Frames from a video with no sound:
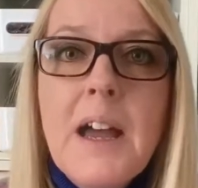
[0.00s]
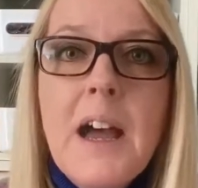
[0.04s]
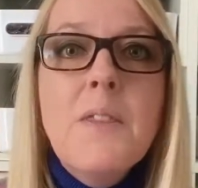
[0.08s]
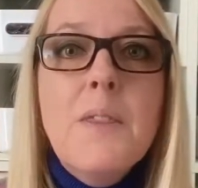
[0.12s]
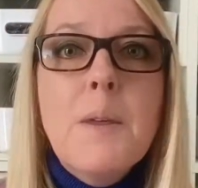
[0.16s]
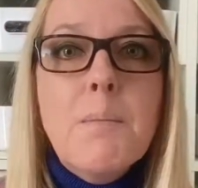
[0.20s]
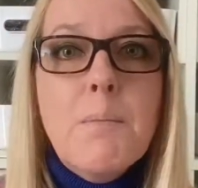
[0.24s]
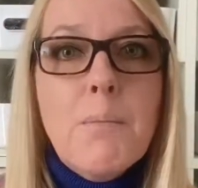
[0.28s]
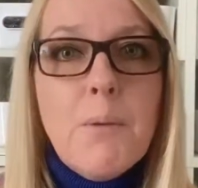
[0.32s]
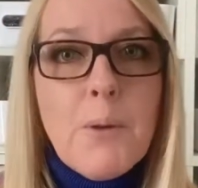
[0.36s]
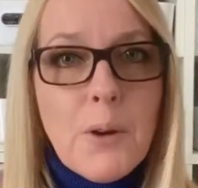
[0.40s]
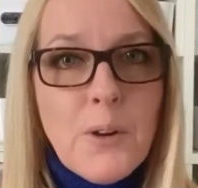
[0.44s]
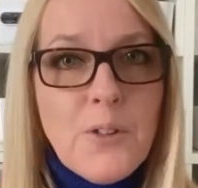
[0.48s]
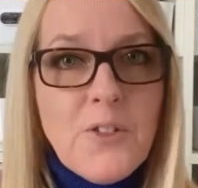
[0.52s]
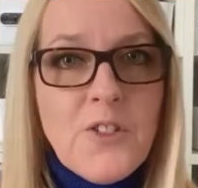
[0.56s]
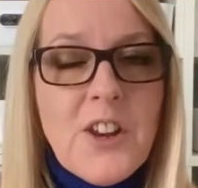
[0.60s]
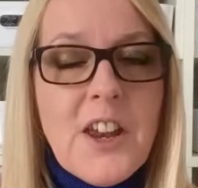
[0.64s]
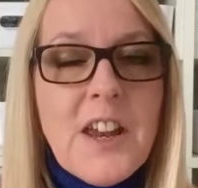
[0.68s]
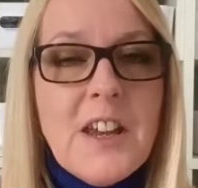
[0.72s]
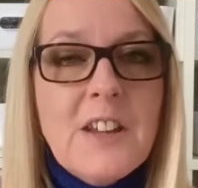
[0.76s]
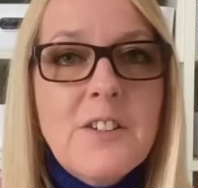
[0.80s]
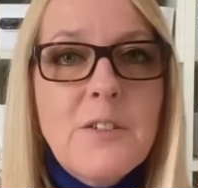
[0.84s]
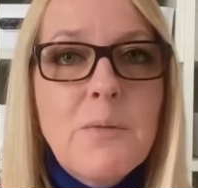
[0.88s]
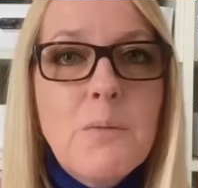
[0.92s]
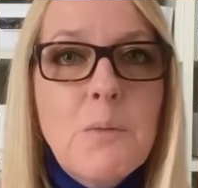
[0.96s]
The
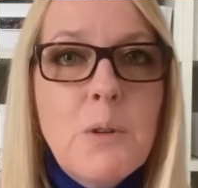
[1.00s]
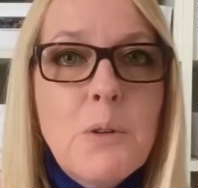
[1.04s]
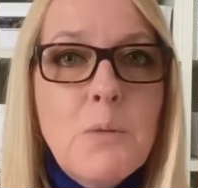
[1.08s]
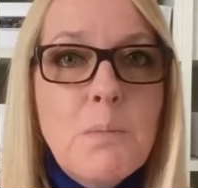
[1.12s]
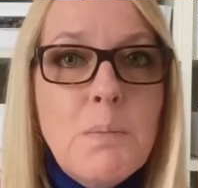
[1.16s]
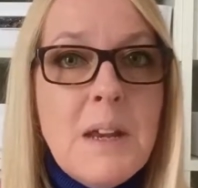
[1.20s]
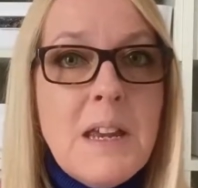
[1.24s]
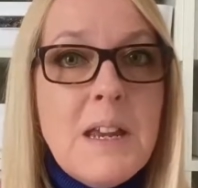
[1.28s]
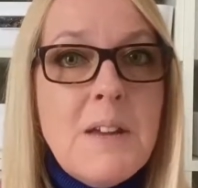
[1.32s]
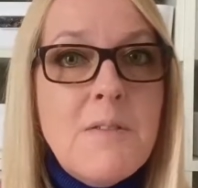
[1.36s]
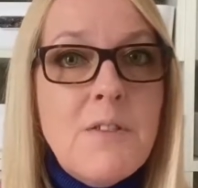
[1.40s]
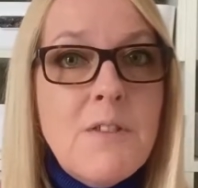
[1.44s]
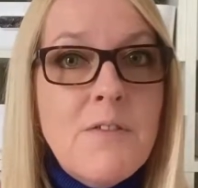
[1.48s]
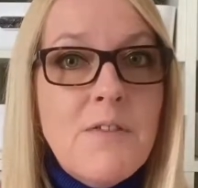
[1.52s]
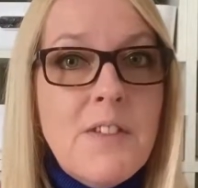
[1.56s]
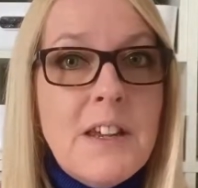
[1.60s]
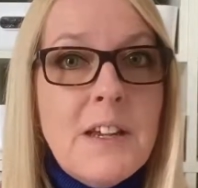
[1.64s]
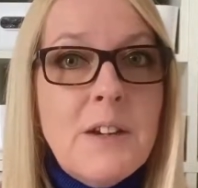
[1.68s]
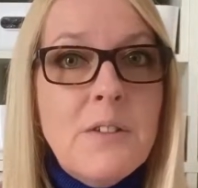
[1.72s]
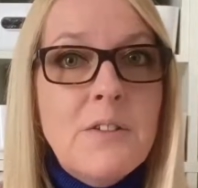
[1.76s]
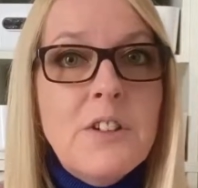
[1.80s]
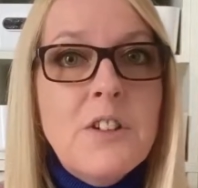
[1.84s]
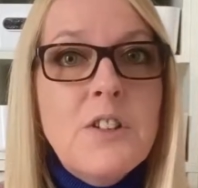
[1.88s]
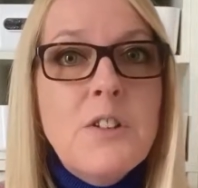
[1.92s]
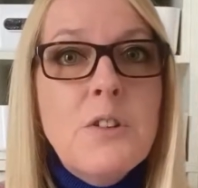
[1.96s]
project will be
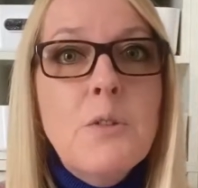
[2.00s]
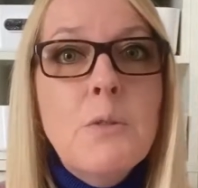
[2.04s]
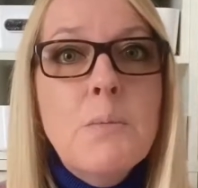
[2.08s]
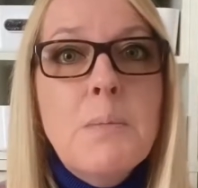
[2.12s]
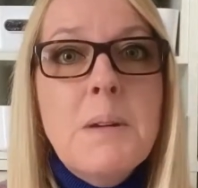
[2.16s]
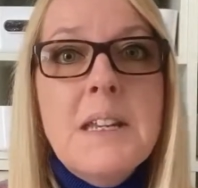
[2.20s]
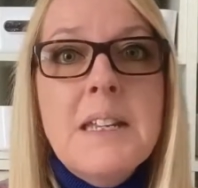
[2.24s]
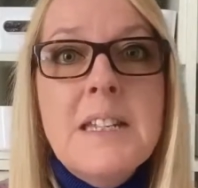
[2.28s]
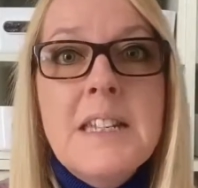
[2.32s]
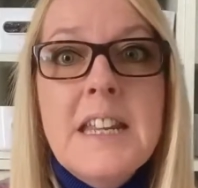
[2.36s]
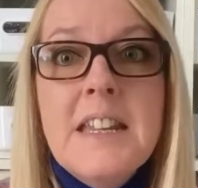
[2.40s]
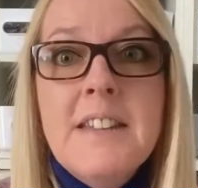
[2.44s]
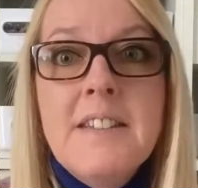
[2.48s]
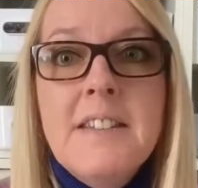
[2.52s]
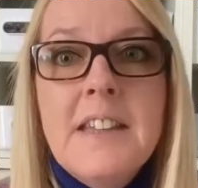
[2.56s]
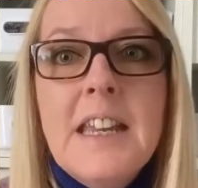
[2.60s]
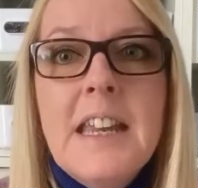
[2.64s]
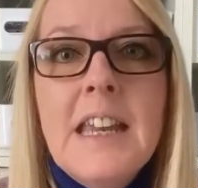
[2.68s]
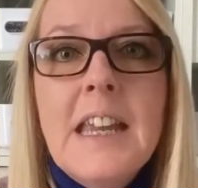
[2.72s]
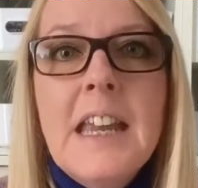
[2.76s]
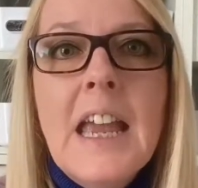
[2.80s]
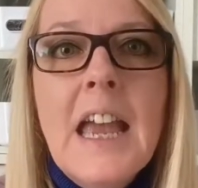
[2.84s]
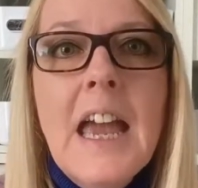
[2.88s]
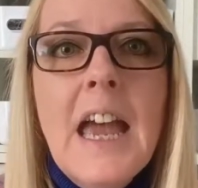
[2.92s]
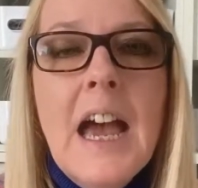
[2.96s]
revealed and you'll be
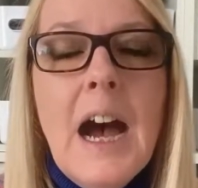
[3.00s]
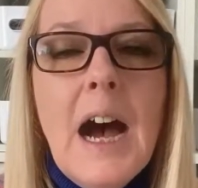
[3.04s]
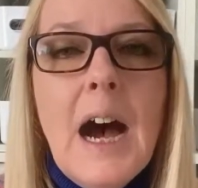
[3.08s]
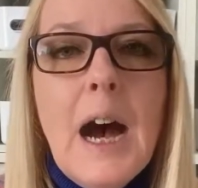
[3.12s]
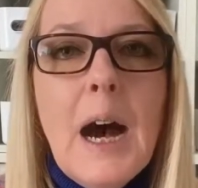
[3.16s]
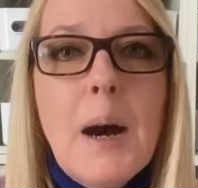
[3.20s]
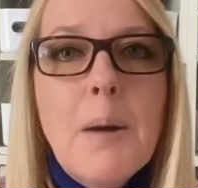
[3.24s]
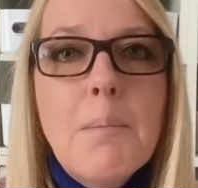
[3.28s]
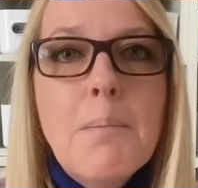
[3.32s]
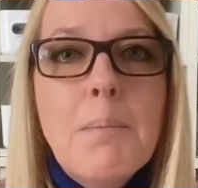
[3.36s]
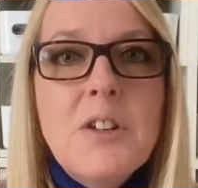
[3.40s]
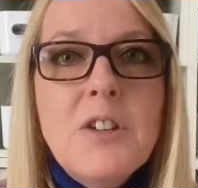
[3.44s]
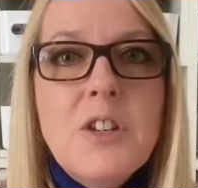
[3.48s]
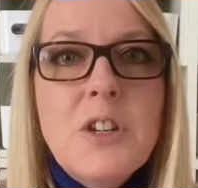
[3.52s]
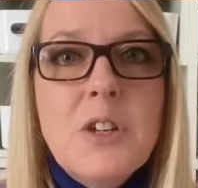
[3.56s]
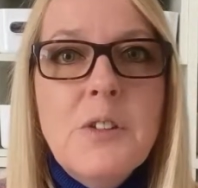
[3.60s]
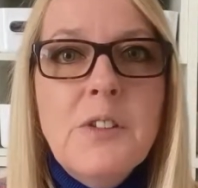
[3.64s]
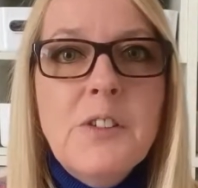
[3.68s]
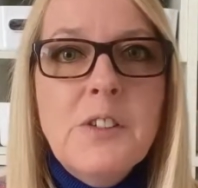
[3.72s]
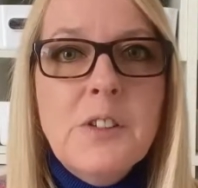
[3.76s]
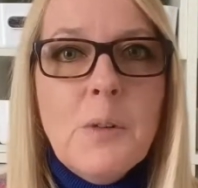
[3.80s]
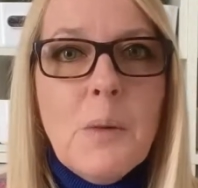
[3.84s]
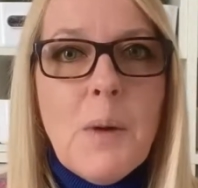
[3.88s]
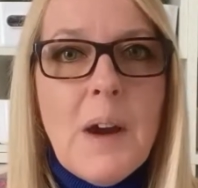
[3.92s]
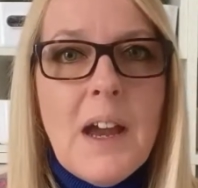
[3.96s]
knitting up new
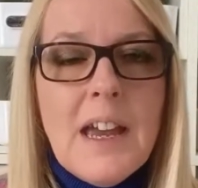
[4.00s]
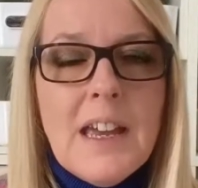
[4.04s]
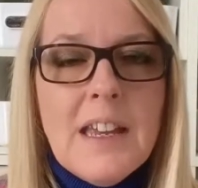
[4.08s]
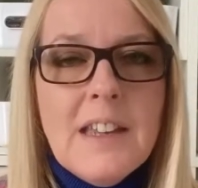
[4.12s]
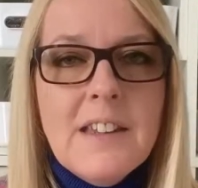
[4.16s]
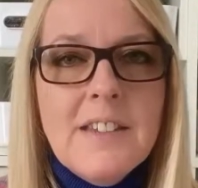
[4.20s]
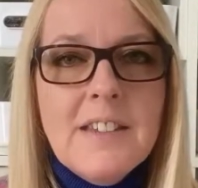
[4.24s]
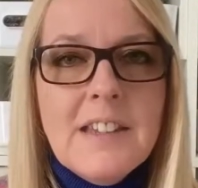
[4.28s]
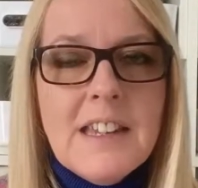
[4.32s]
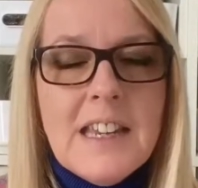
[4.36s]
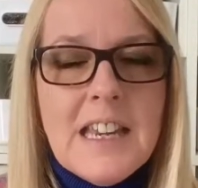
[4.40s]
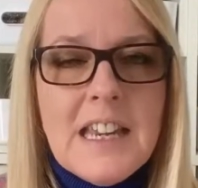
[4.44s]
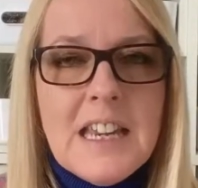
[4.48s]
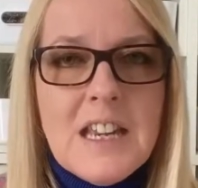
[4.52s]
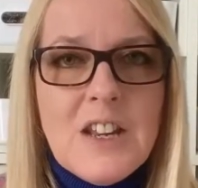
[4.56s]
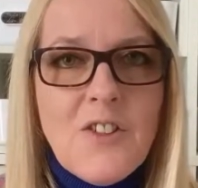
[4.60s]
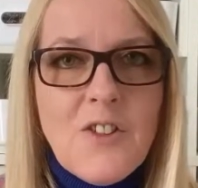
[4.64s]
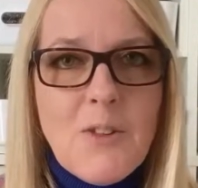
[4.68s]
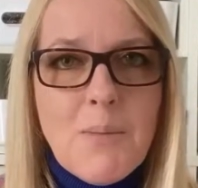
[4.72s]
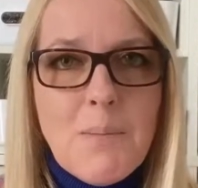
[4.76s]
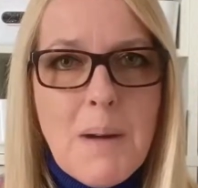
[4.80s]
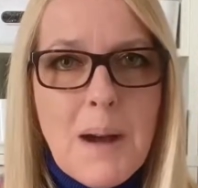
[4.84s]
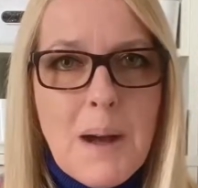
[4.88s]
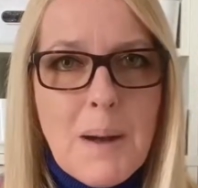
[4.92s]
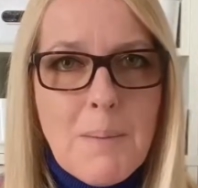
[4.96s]
squares
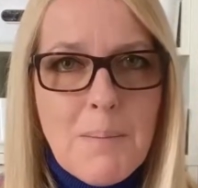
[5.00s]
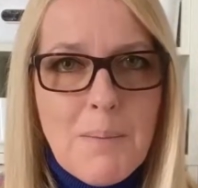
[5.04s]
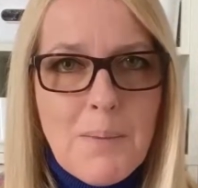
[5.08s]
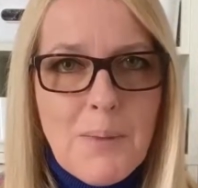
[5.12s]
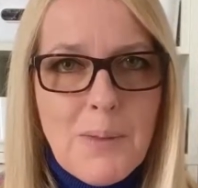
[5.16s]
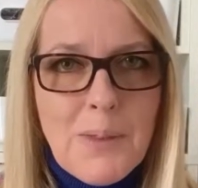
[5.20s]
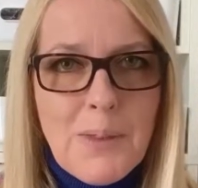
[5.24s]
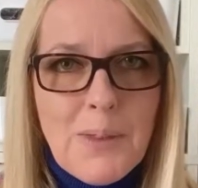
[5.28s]
each month.